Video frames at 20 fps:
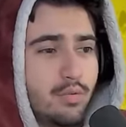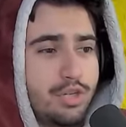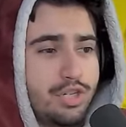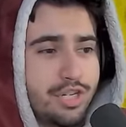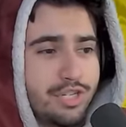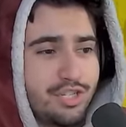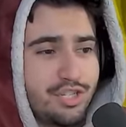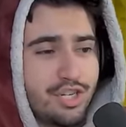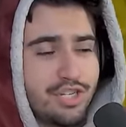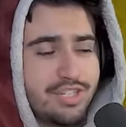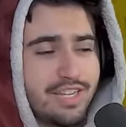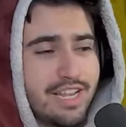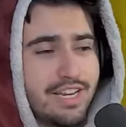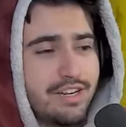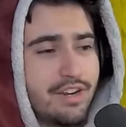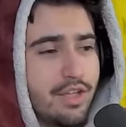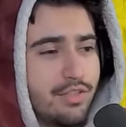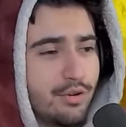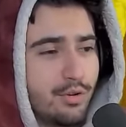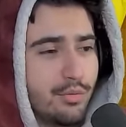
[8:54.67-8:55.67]
which is just
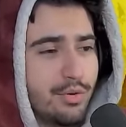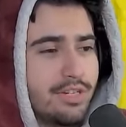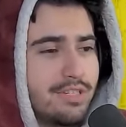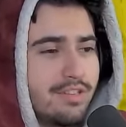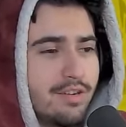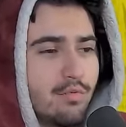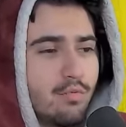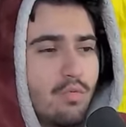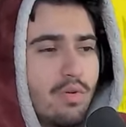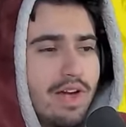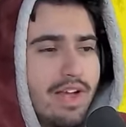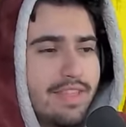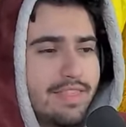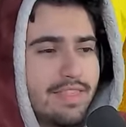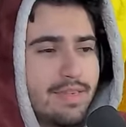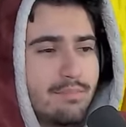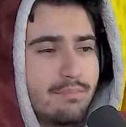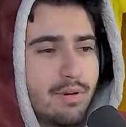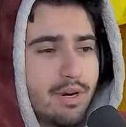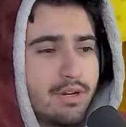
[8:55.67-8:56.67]
another reason why
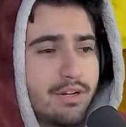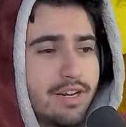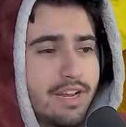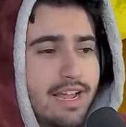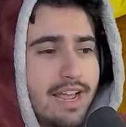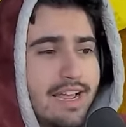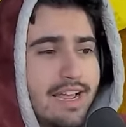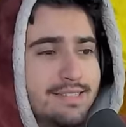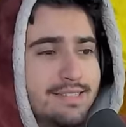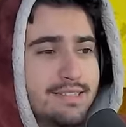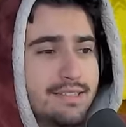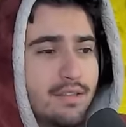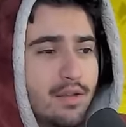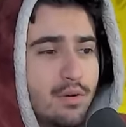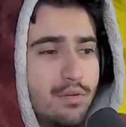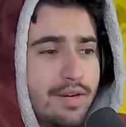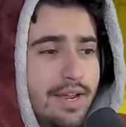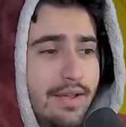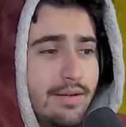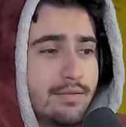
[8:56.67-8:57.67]
the market
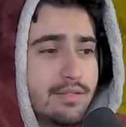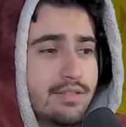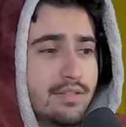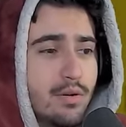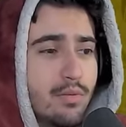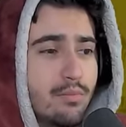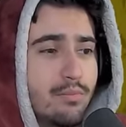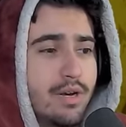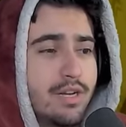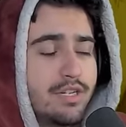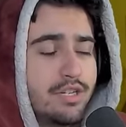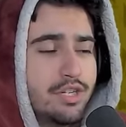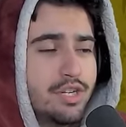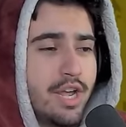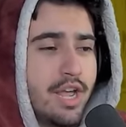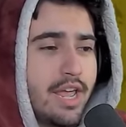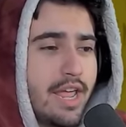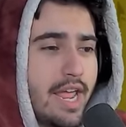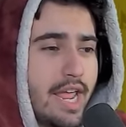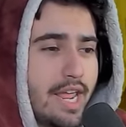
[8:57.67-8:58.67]
slowed down so much
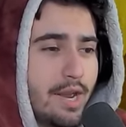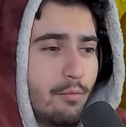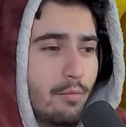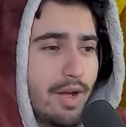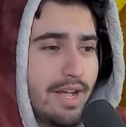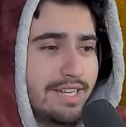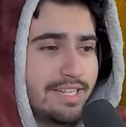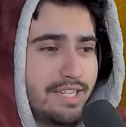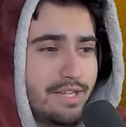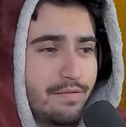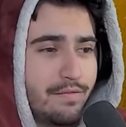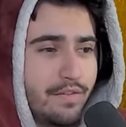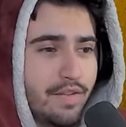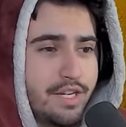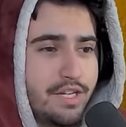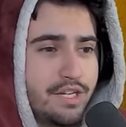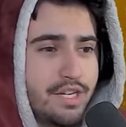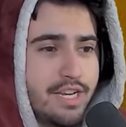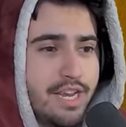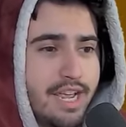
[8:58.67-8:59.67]
and why
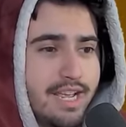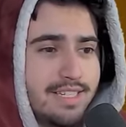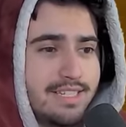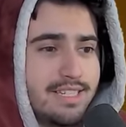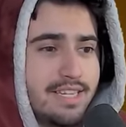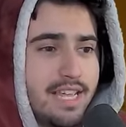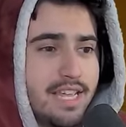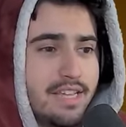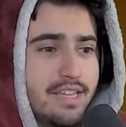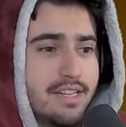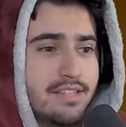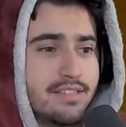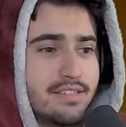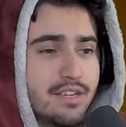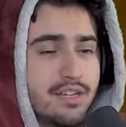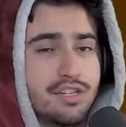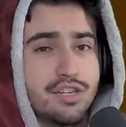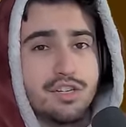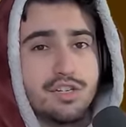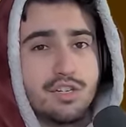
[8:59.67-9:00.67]
deflation has taken such a